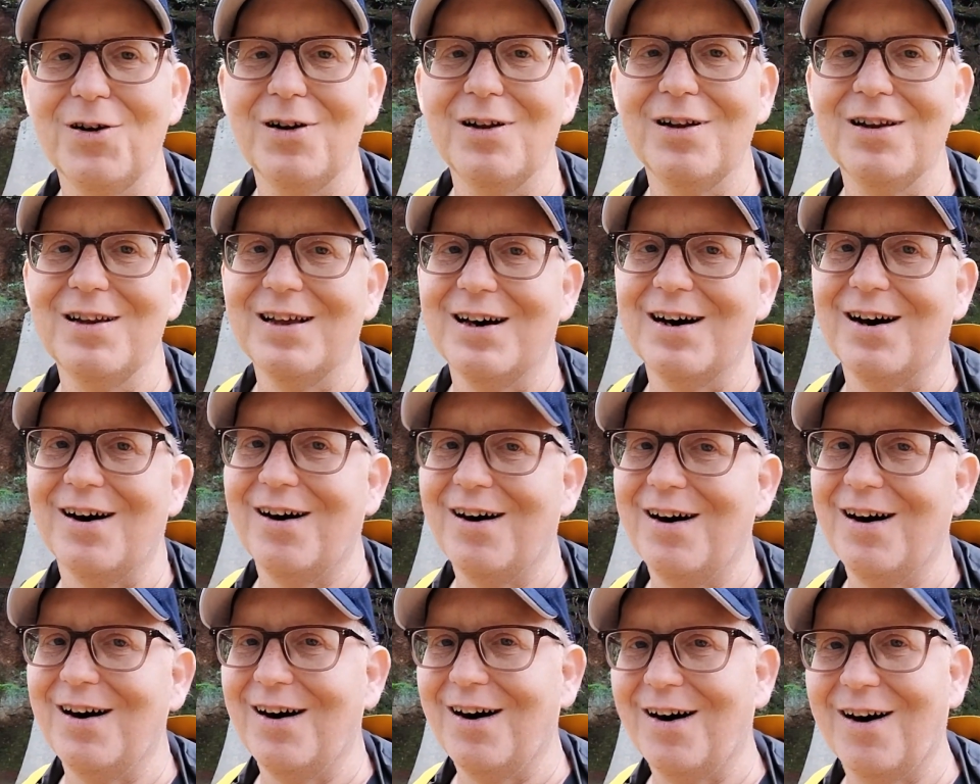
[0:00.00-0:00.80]
So I'm going to
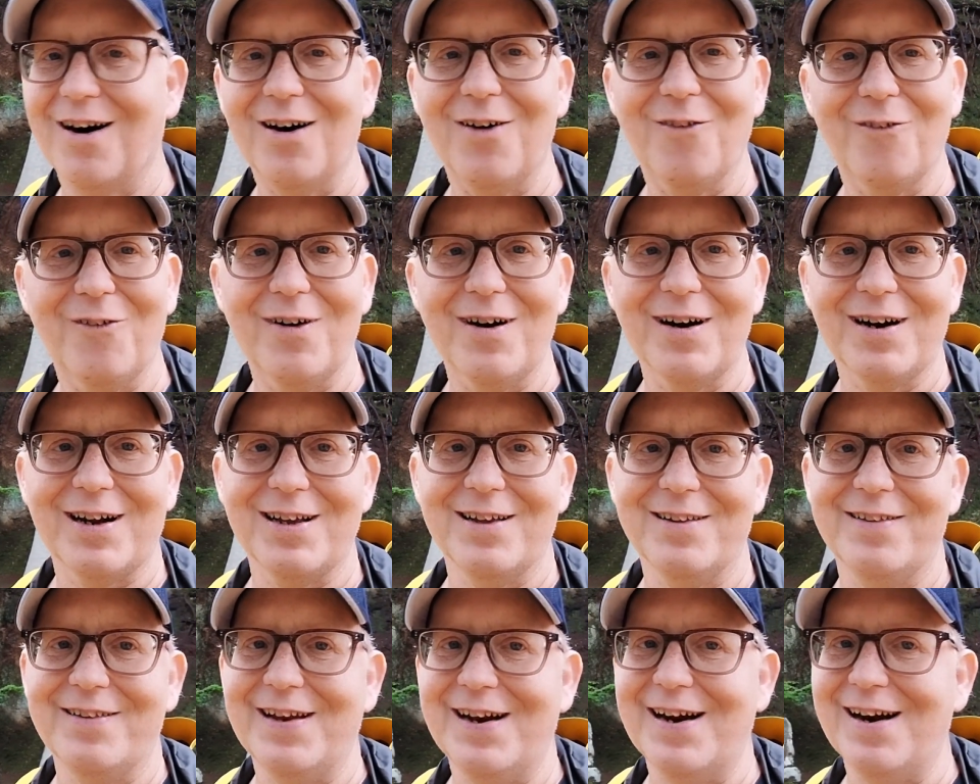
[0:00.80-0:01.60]
head up there and
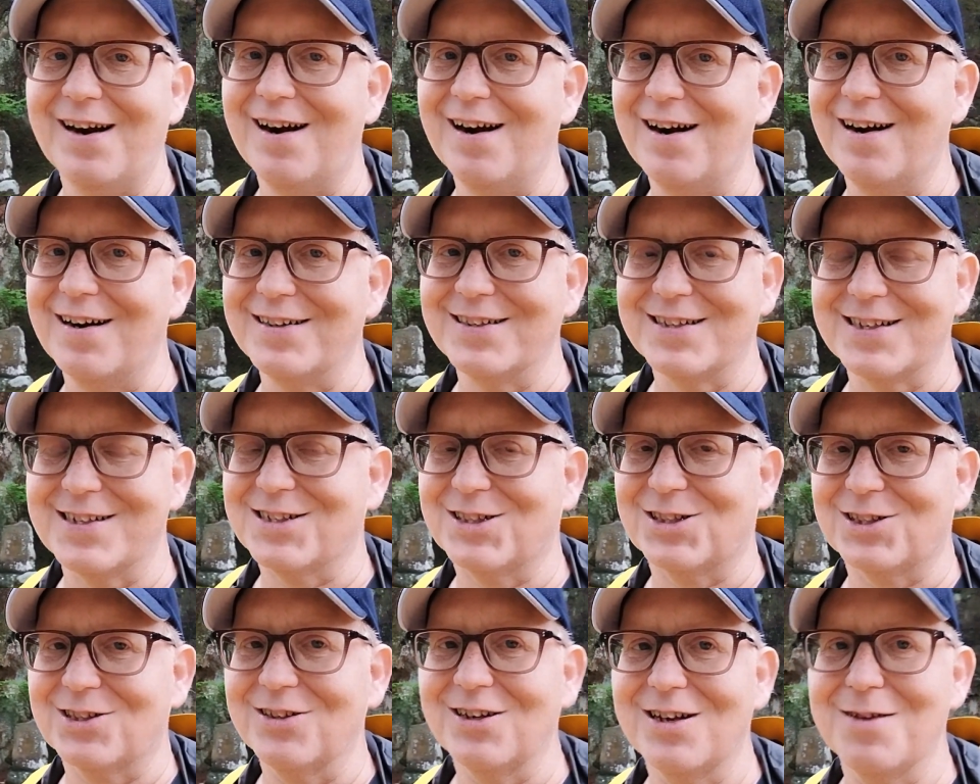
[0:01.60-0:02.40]
take some
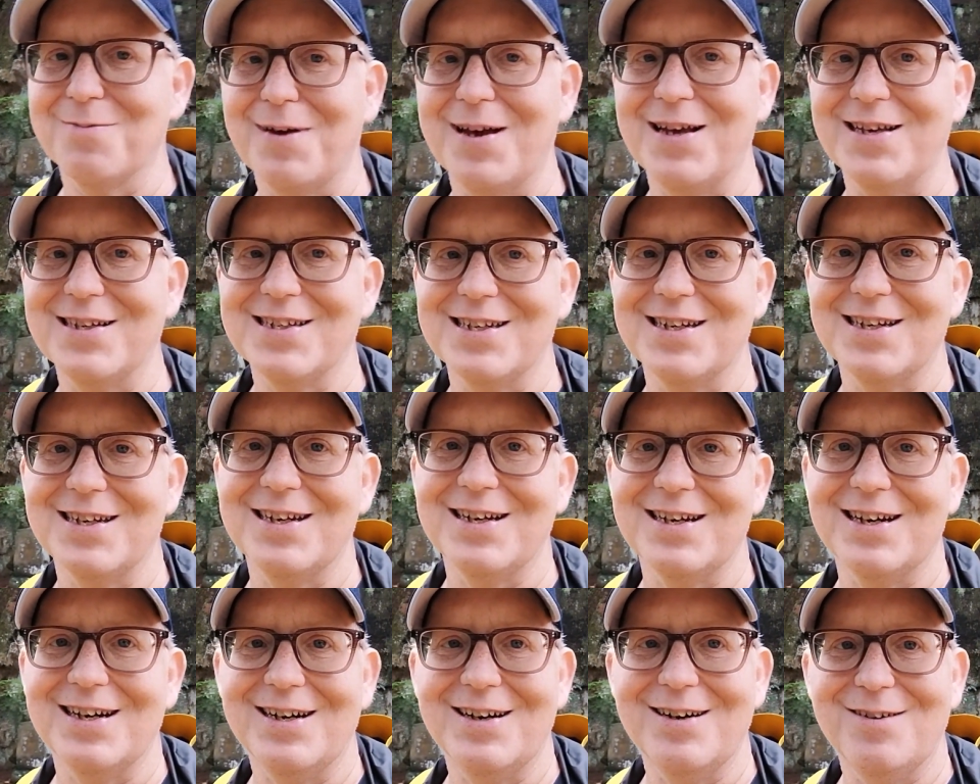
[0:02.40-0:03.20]
look around the temple,
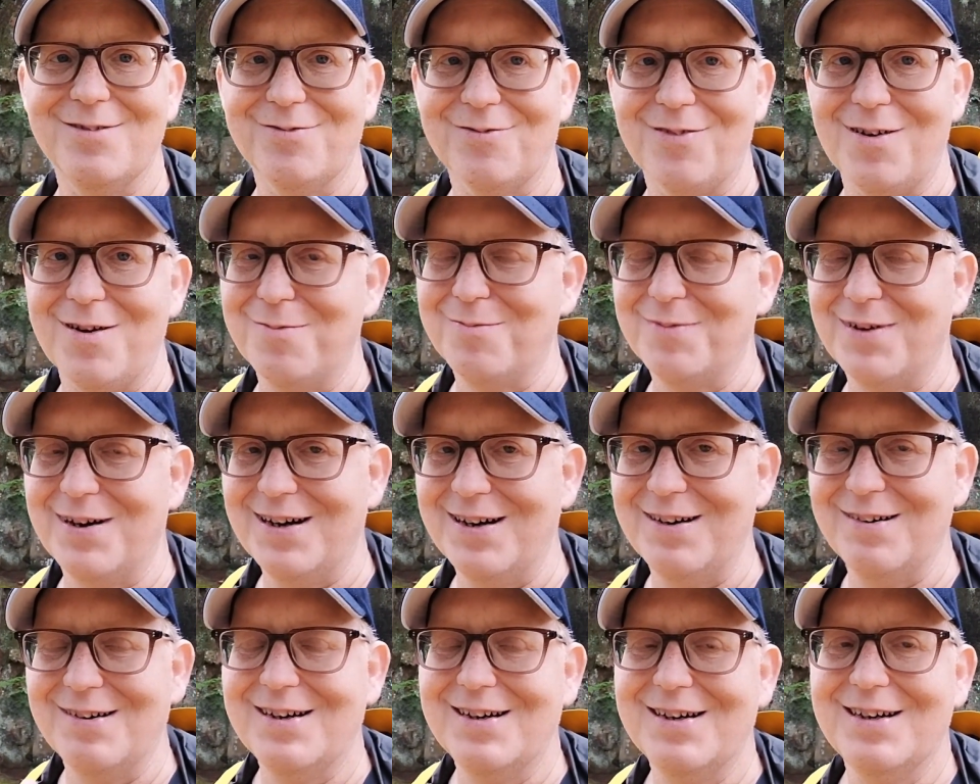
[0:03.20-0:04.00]
take some photos,
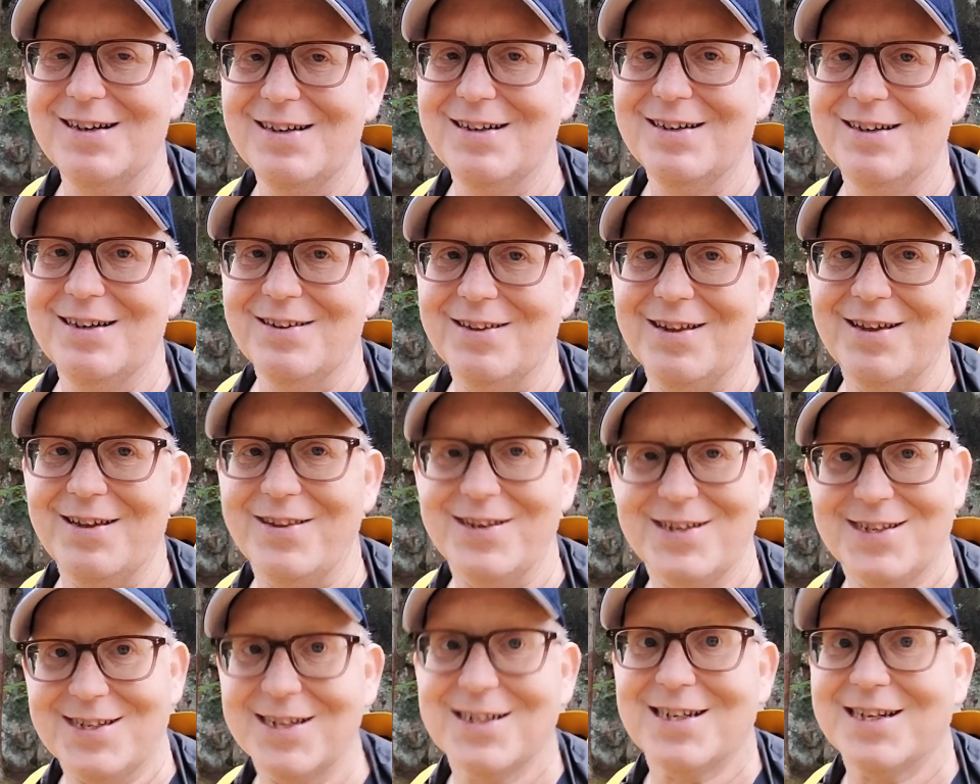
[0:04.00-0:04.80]
etc. See you
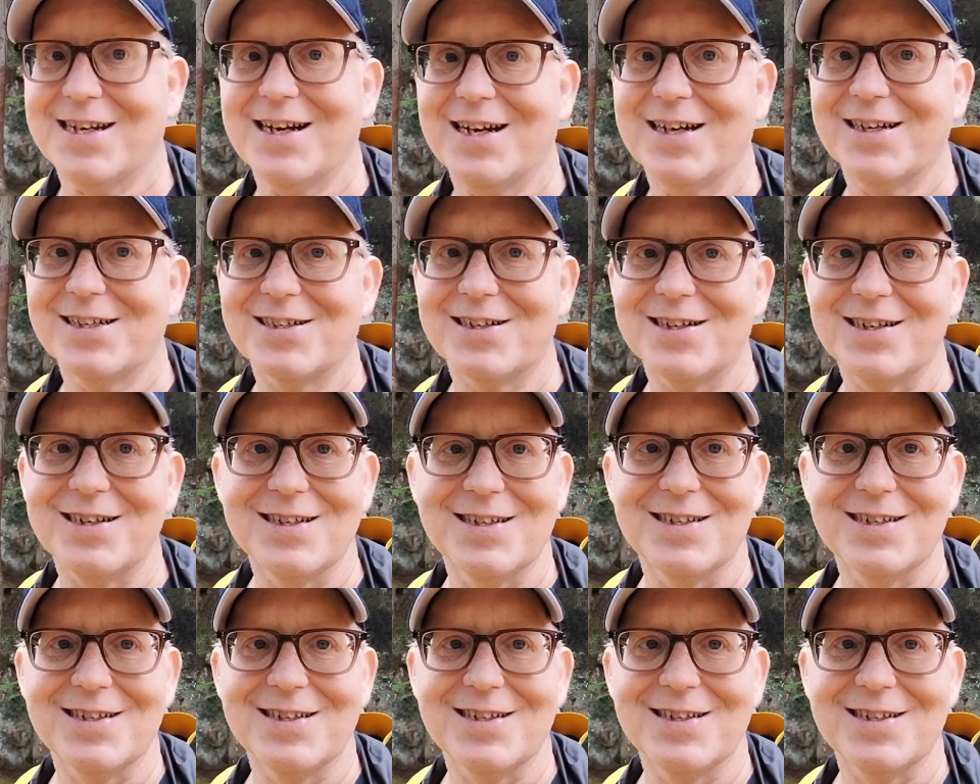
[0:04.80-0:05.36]
guys in a little bit.